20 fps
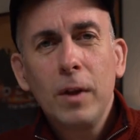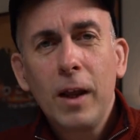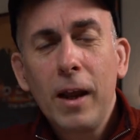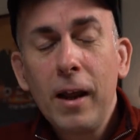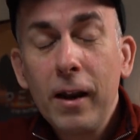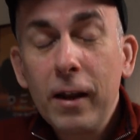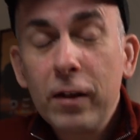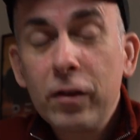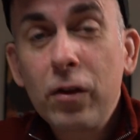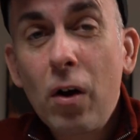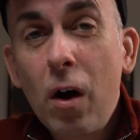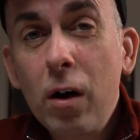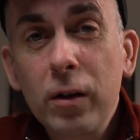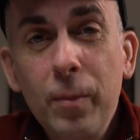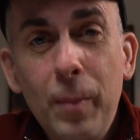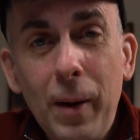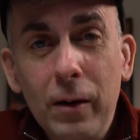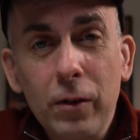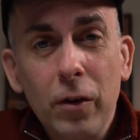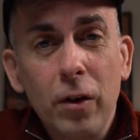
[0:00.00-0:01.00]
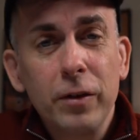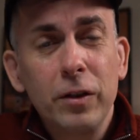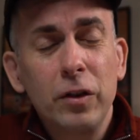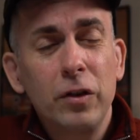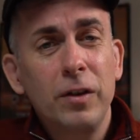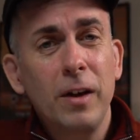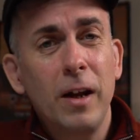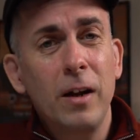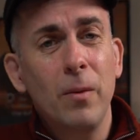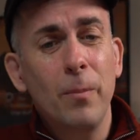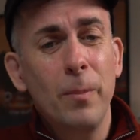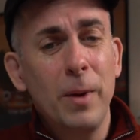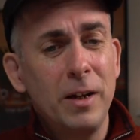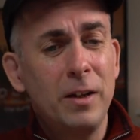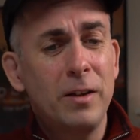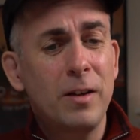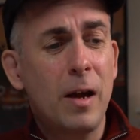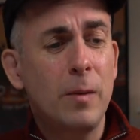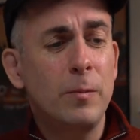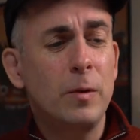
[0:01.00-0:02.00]
and as talked about on this channel
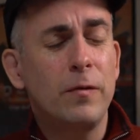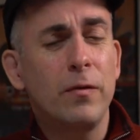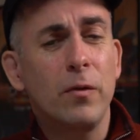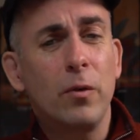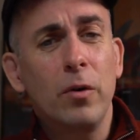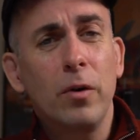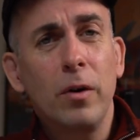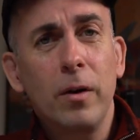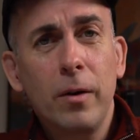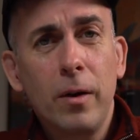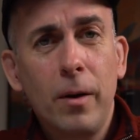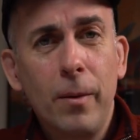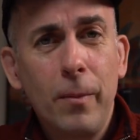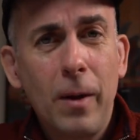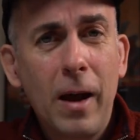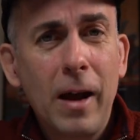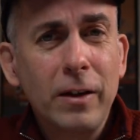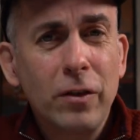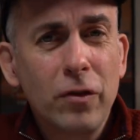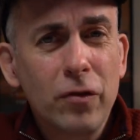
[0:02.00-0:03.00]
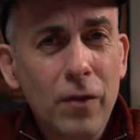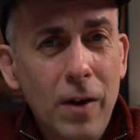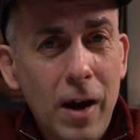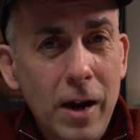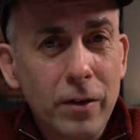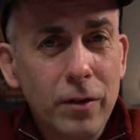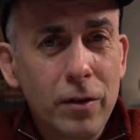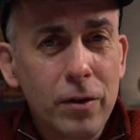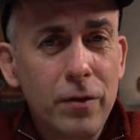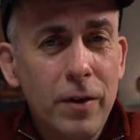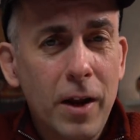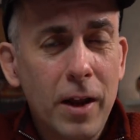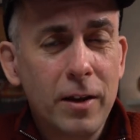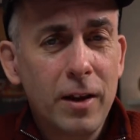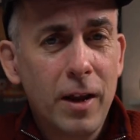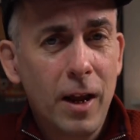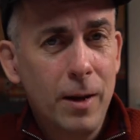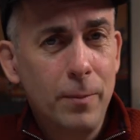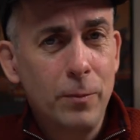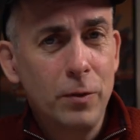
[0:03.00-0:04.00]
many times before, I try to create
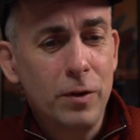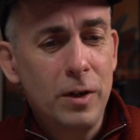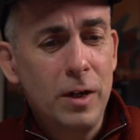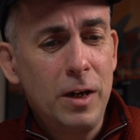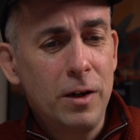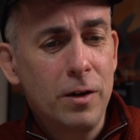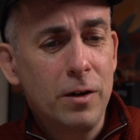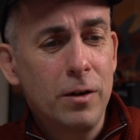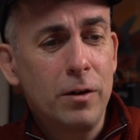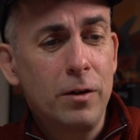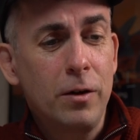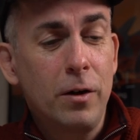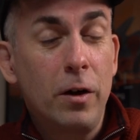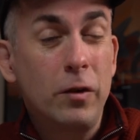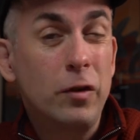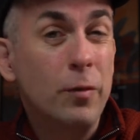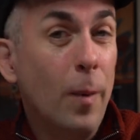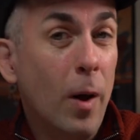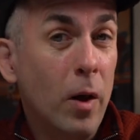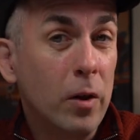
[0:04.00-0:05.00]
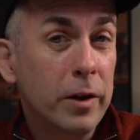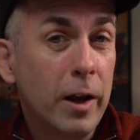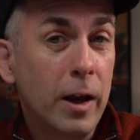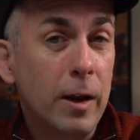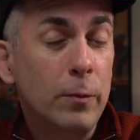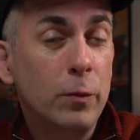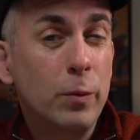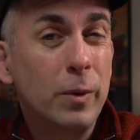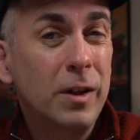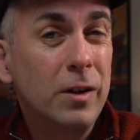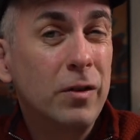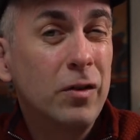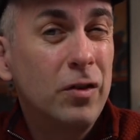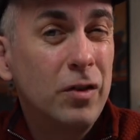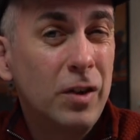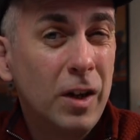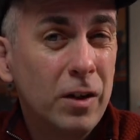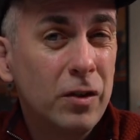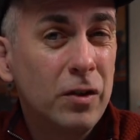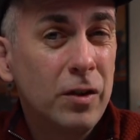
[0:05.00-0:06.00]
games, either small games within
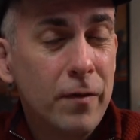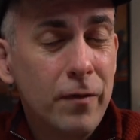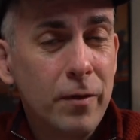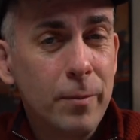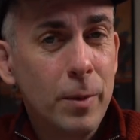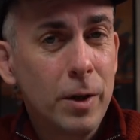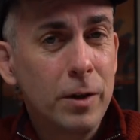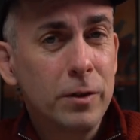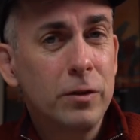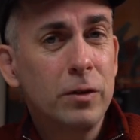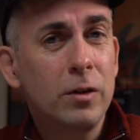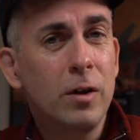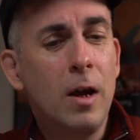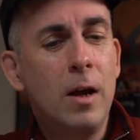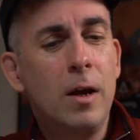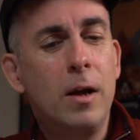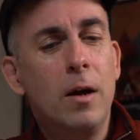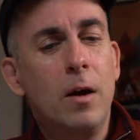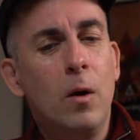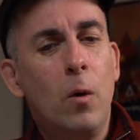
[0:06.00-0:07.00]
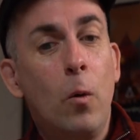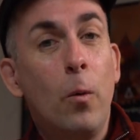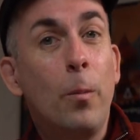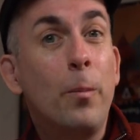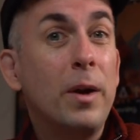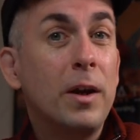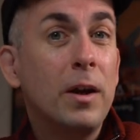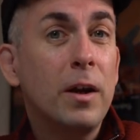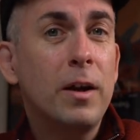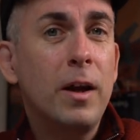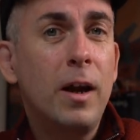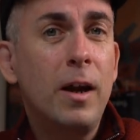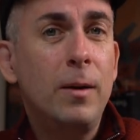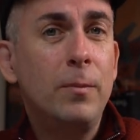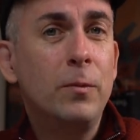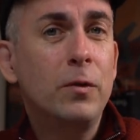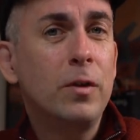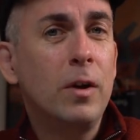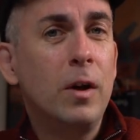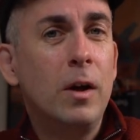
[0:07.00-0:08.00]
6-7 months or bigger
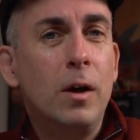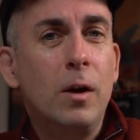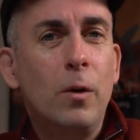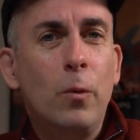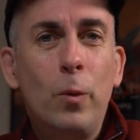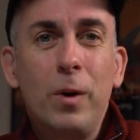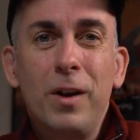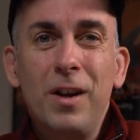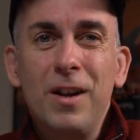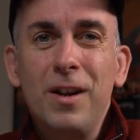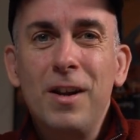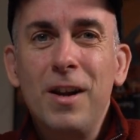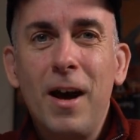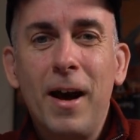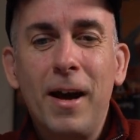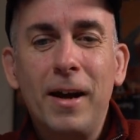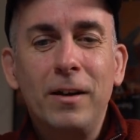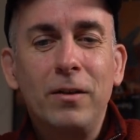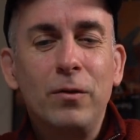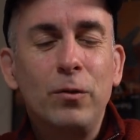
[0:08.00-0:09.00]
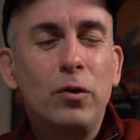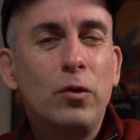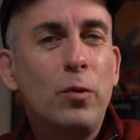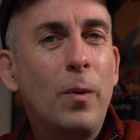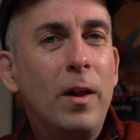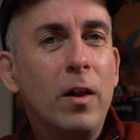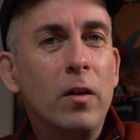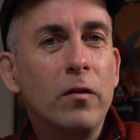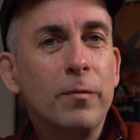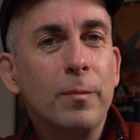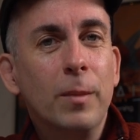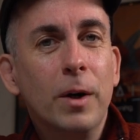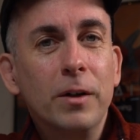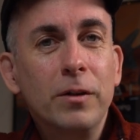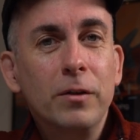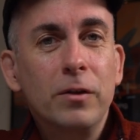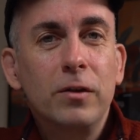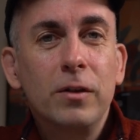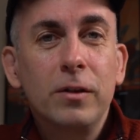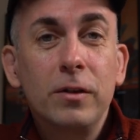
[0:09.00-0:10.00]
games within 9-12
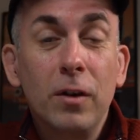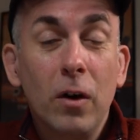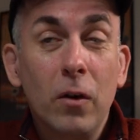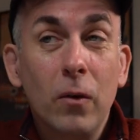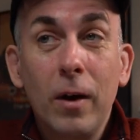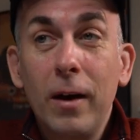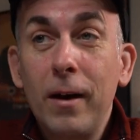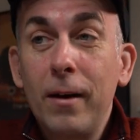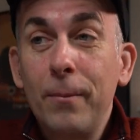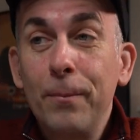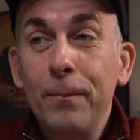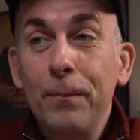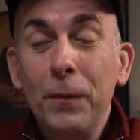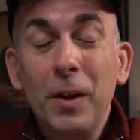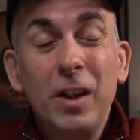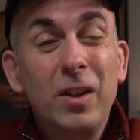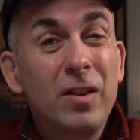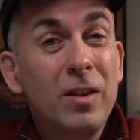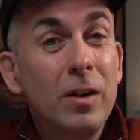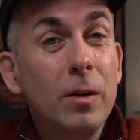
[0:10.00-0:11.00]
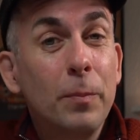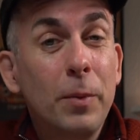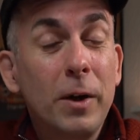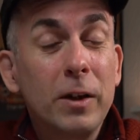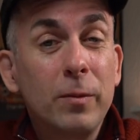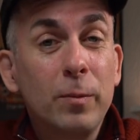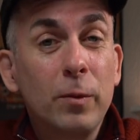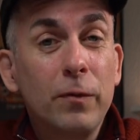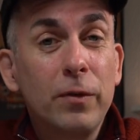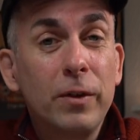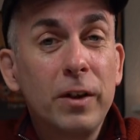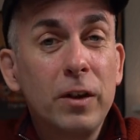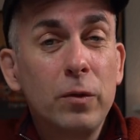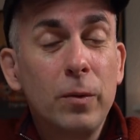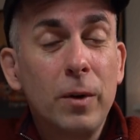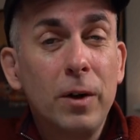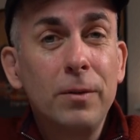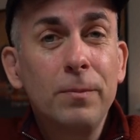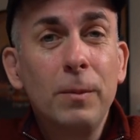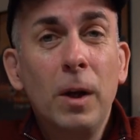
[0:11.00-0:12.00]
months. So it's still possible for this
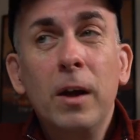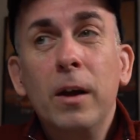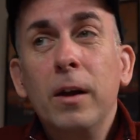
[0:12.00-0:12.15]
one.